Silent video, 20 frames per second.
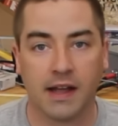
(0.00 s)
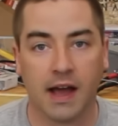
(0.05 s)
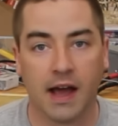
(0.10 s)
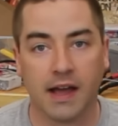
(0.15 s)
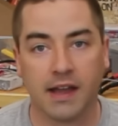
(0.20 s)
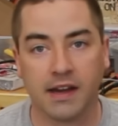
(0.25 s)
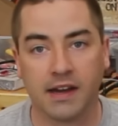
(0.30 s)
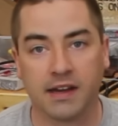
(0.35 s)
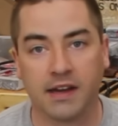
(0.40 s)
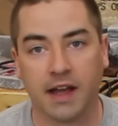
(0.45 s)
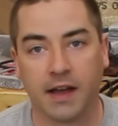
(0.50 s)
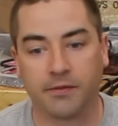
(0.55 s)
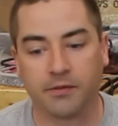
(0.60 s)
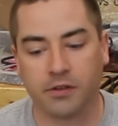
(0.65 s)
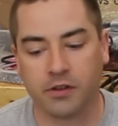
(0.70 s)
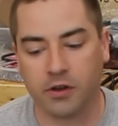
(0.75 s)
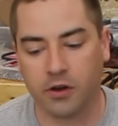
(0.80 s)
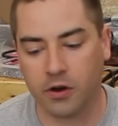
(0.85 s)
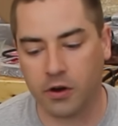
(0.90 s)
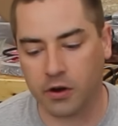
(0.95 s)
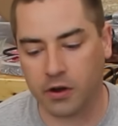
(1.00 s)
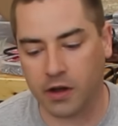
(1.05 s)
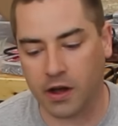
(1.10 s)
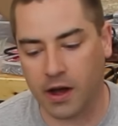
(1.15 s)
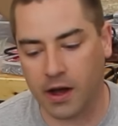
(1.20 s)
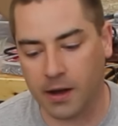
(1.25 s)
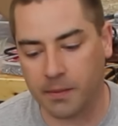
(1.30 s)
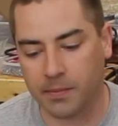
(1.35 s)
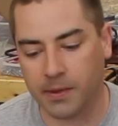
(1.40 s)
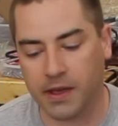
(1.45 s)
I didn't have to hook
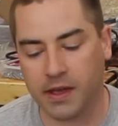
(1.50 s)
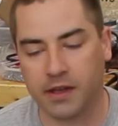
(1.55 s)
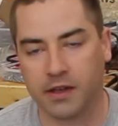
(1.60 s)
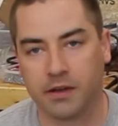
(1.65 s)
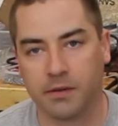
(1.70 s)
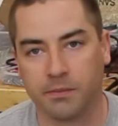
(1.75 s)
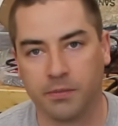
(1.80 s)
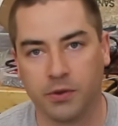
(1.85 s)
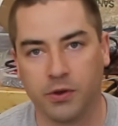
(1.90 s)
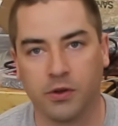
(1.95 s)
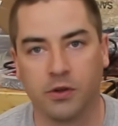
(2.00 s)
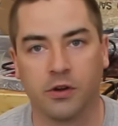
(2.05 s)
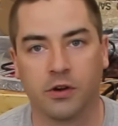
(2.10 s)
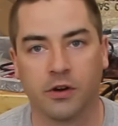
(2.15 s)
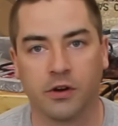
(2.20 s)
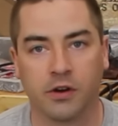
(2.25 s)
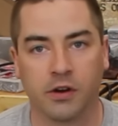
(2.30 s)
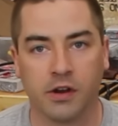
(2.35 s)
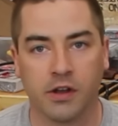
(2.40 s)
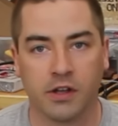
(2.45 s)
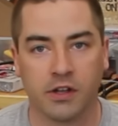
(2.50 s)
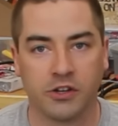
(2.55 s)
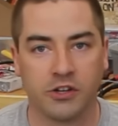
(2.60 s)
up a computer